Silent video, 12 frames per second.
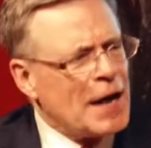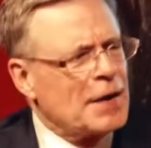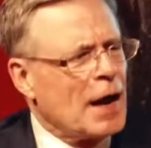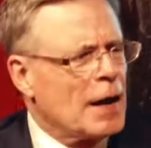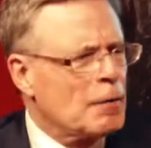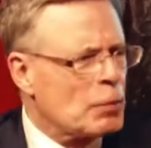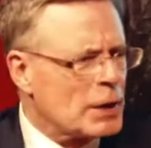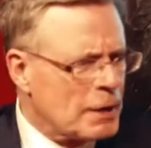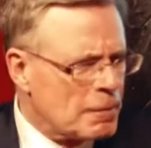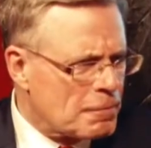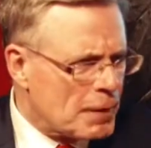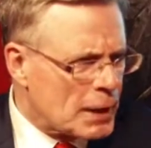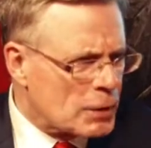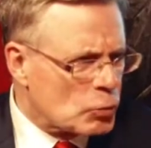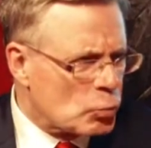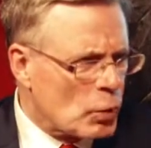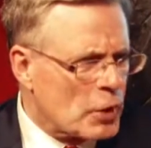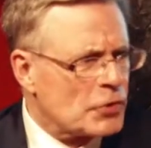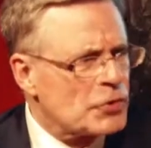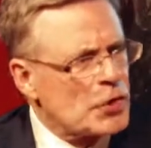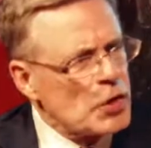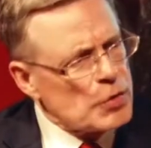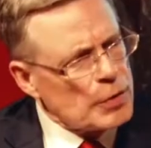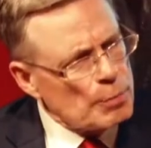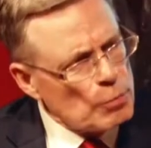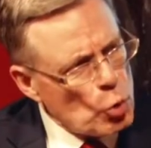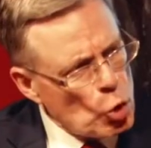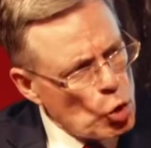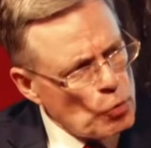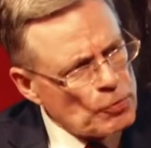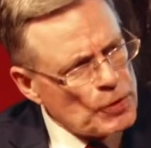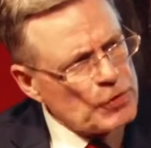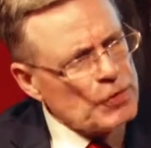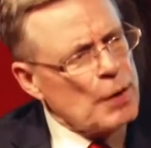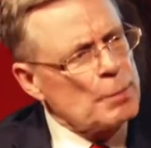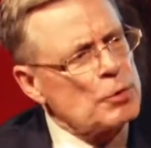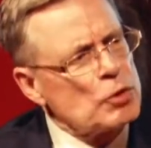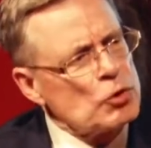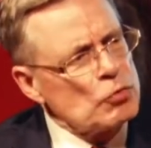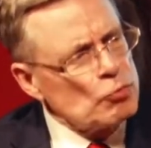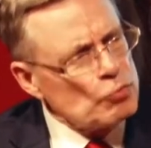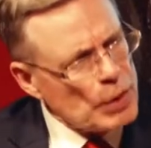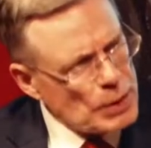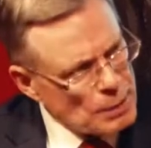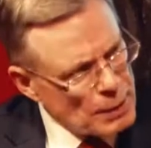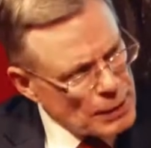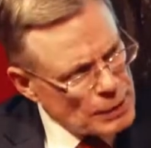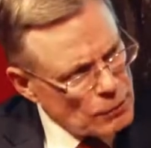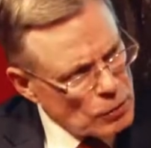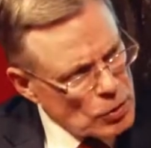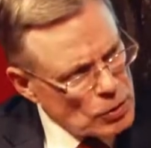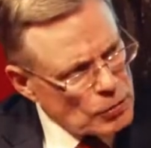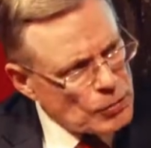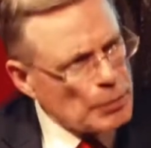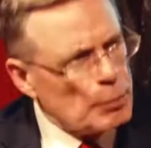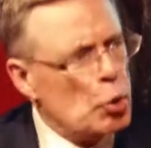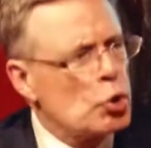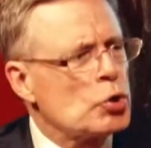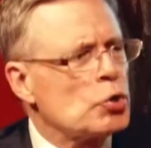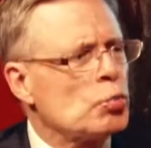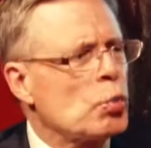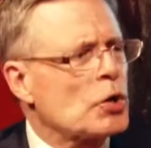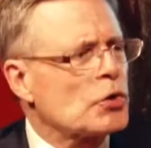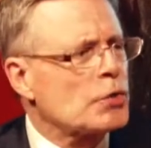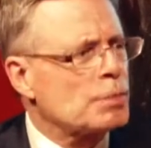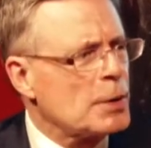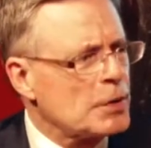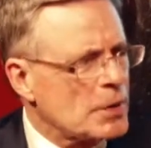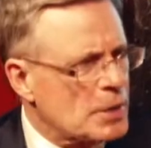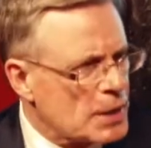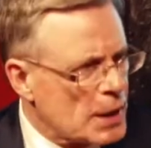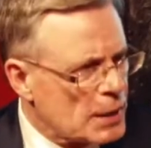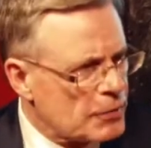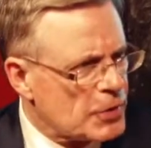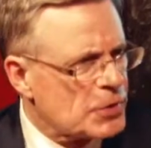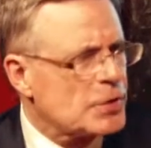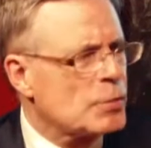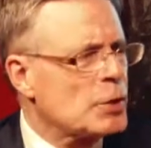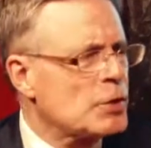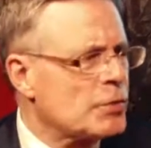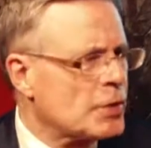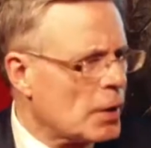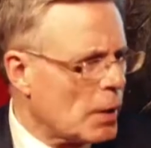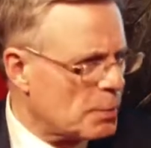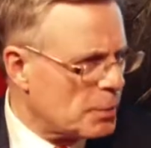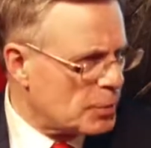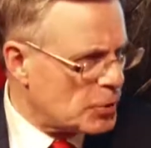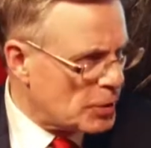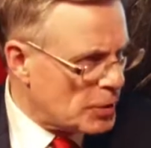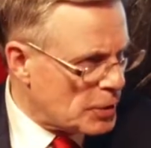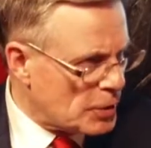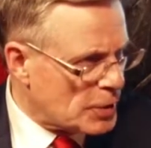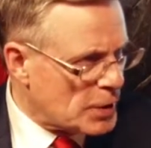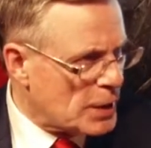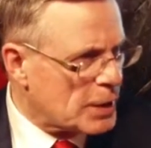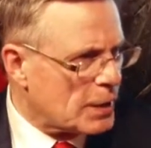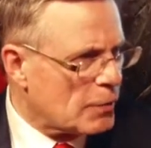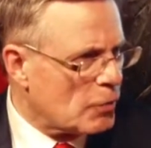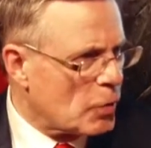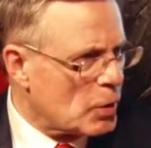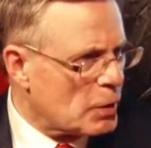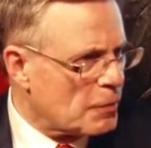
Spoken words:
And what I found was the more, for example, that you read about the royals, the more you watched both on television when you had the opportunity of attending a royal